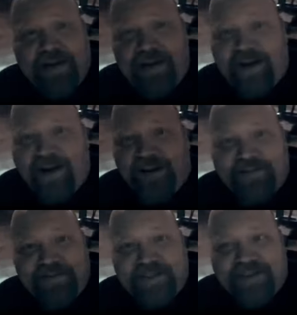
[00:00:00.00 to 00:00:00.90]
Uh,
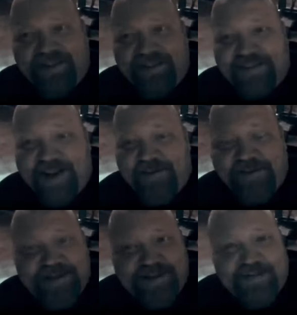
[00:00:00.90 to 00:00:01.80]
a lot of
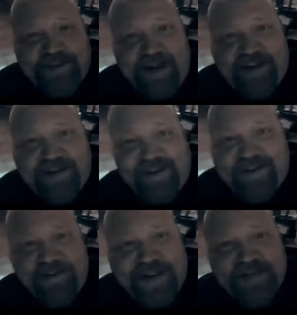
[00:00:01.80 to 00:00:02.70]
fun stuff tonight.
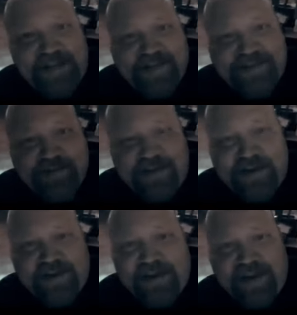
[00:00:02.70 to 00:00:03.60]
Uh, we got a chance to
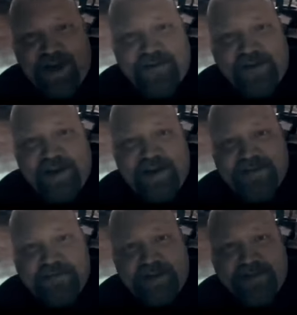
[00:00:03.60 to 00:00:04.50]
meet and hang out with the
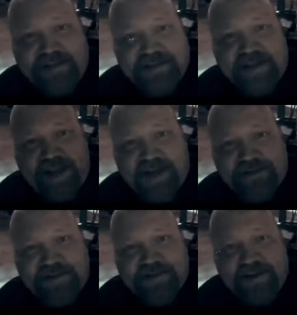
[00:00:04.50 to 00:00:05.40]
guys from Deadliest
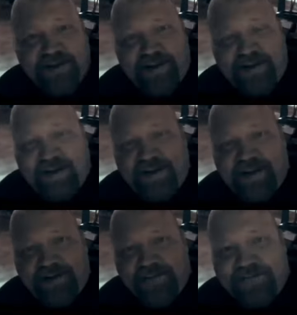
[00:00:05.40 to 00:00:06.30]
Catch,
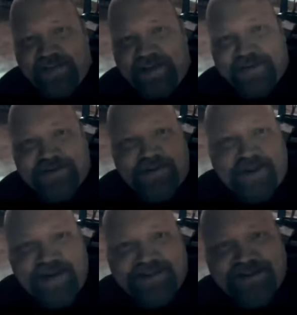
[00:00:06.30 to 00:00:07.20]
uh, the
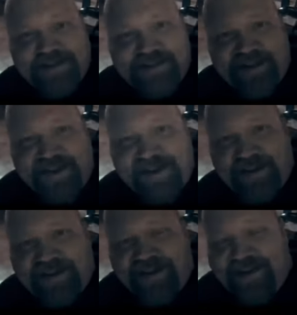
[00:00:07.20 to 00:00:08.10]
Hillstrands and Sig.
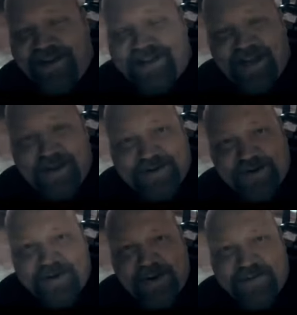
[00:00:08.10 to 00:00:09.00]
That was
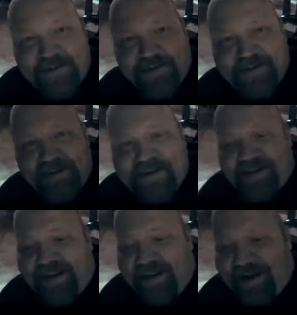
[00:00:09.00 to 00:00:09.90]
incredible.
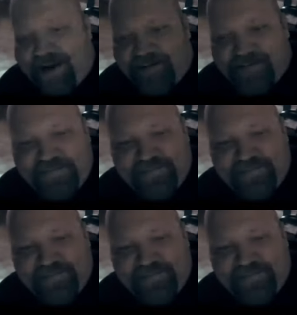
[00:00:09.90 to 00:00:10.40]
Um,